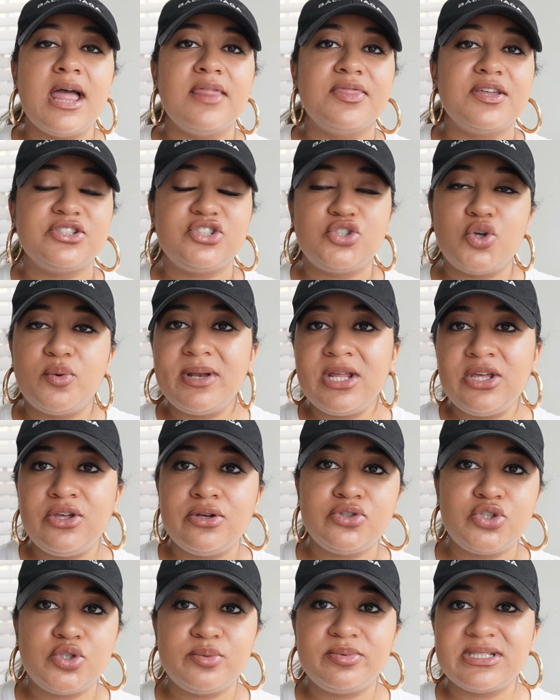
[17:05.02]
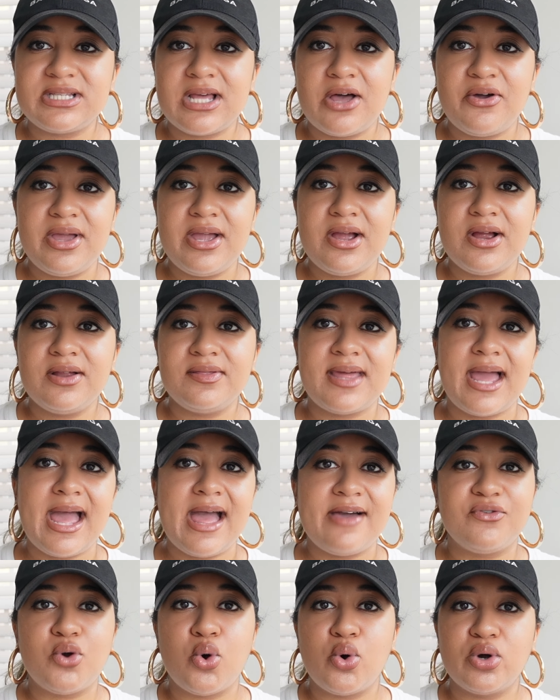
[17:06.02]
There's so many YouTubers out here that
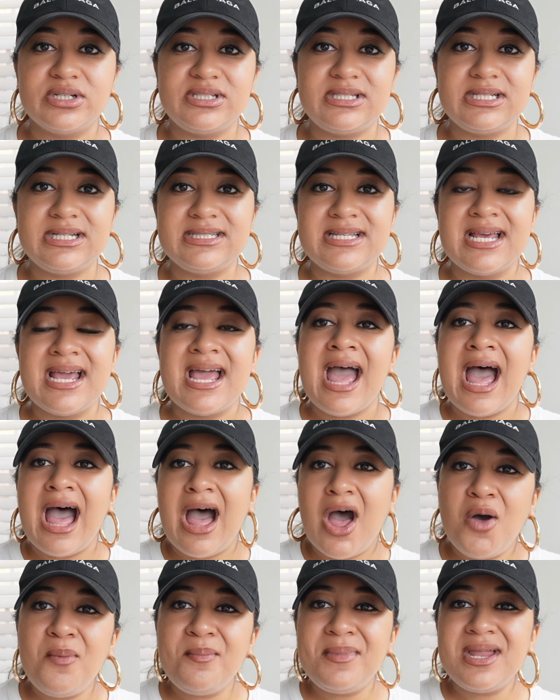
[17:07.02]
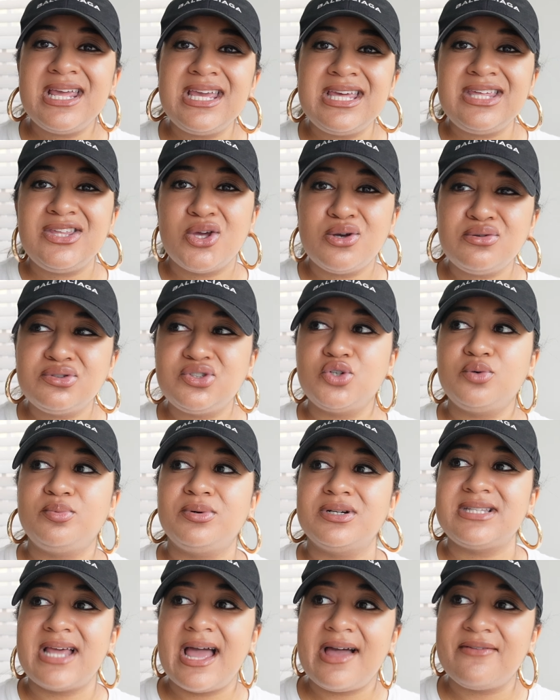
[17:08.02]
have courses. How many
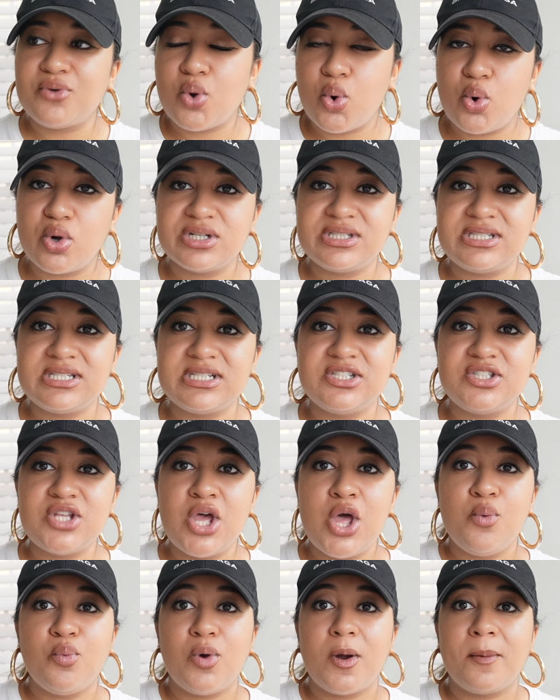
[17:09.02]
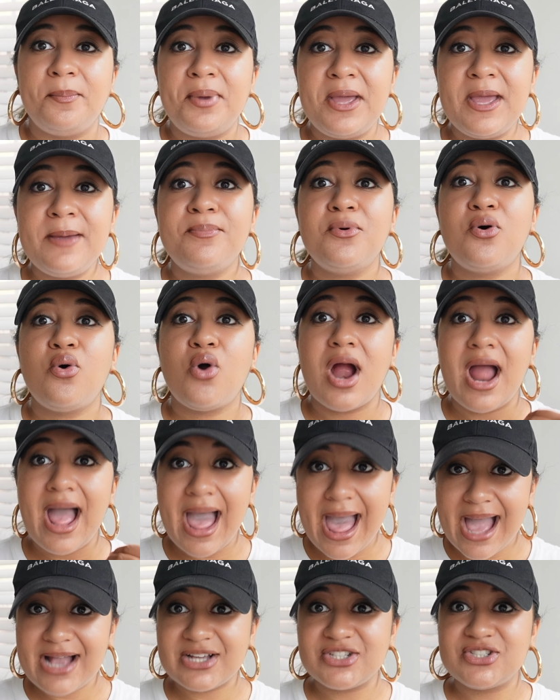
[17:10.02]
YouTubers have courses where people are
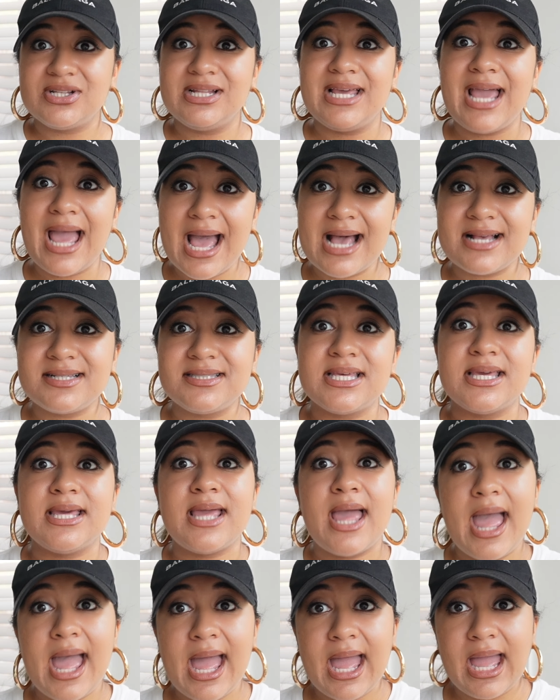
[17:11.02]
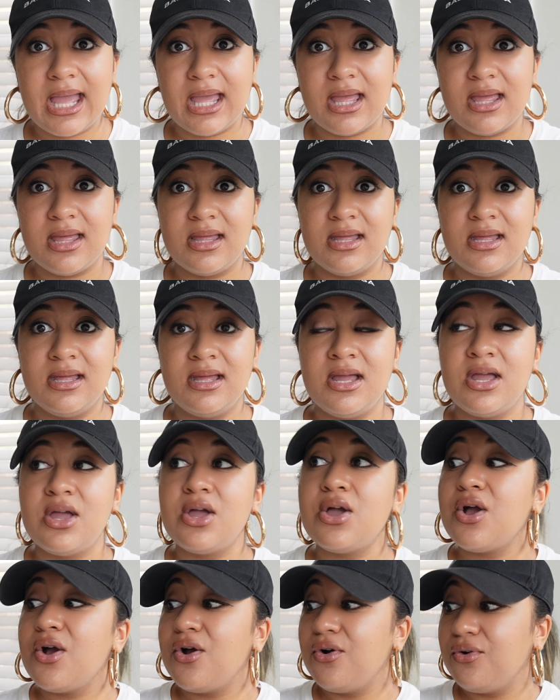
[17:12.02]
actually asking, hey,
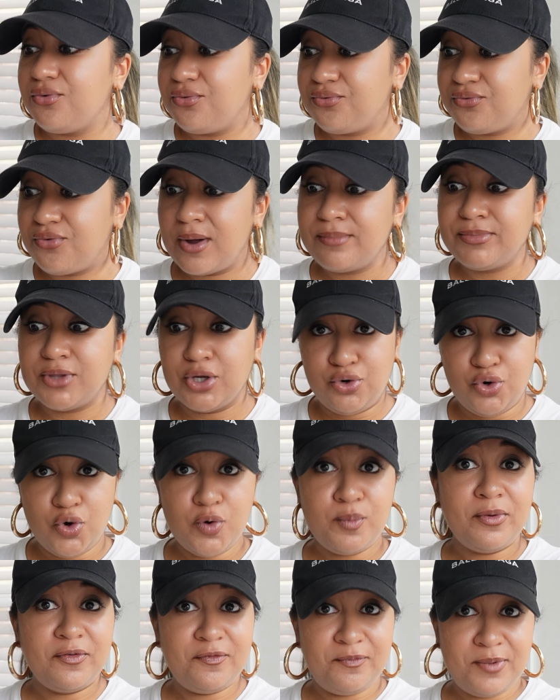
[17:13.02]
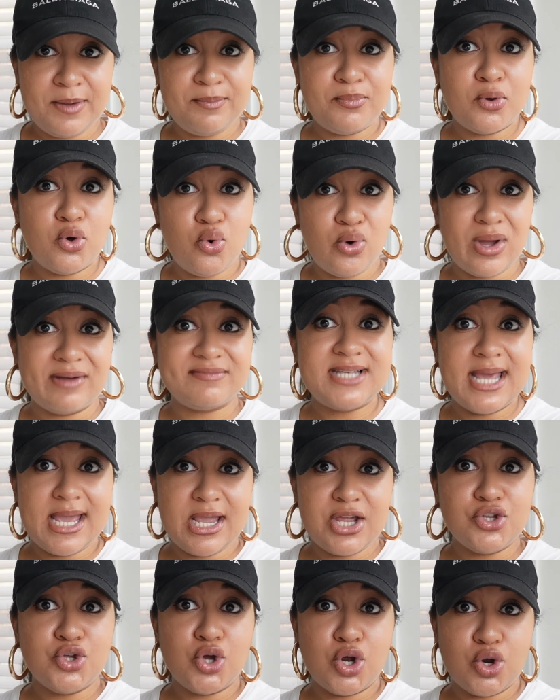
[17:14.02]
from the group of people who have
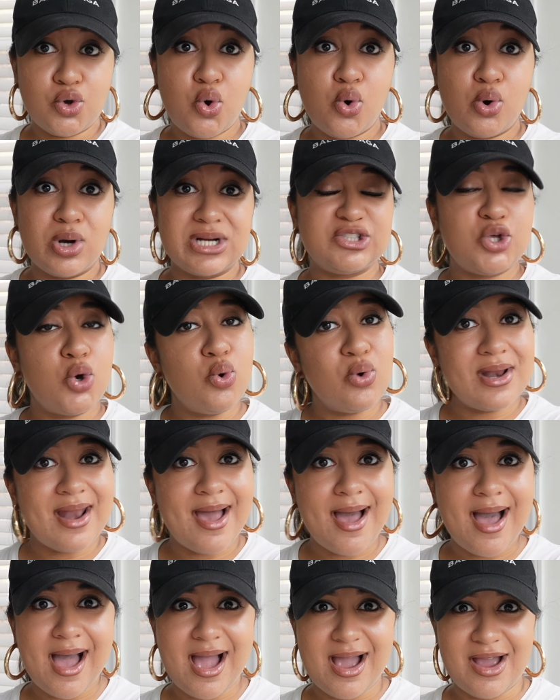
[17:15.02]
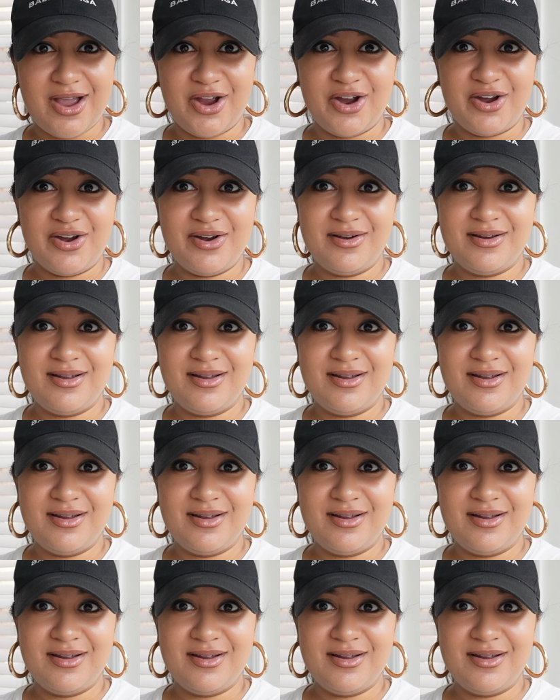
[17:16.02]
taken your course, who can I hire?